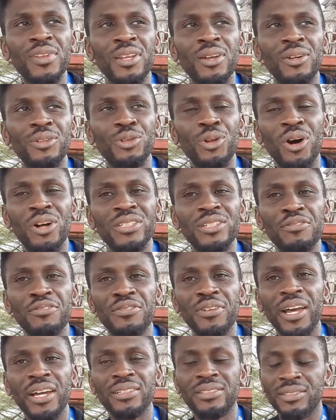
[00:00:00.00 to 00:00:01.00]
you know on the
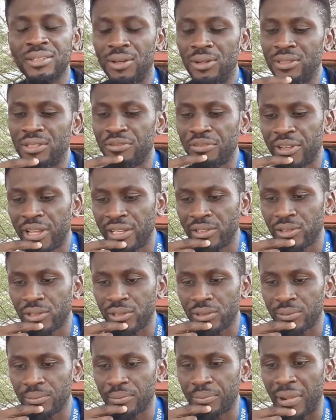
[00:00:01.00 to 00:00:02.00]
flight on the flight
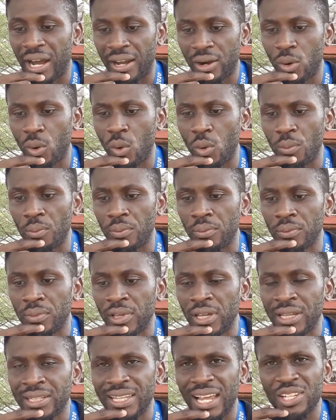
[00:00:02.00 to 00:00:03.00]
back home
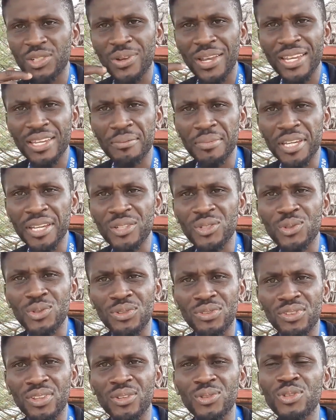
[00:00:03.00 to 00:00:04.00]
that's when he begins
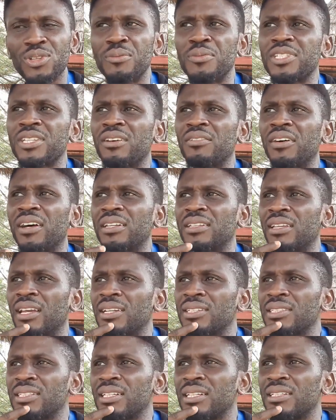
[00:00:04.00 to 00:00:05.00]
to think to himself and
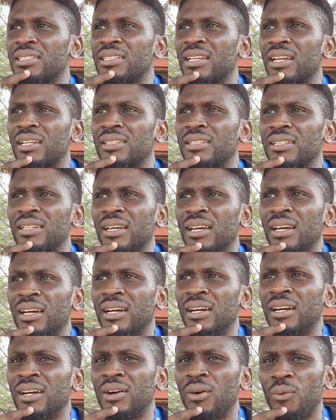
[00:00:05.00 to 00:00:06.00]
now says that
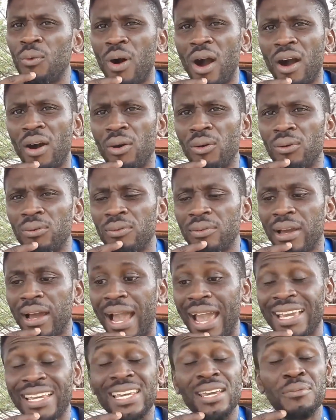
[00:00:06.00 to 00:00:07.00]
wow
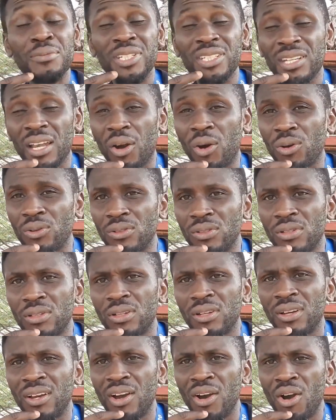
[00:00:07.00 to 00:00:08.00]
i came second
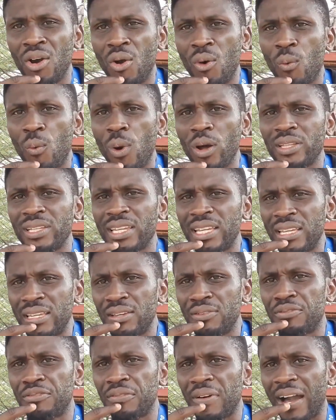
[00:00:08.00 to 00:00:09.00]
what
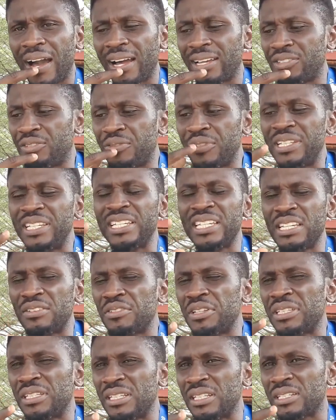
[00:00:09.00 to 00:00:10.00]
if i had really
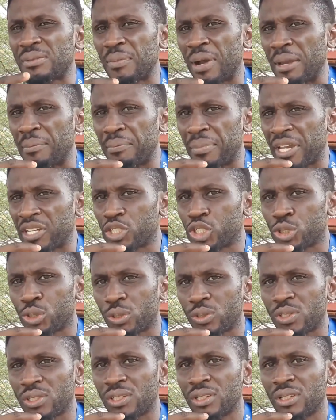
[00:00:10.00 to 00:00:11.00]
given this my best shot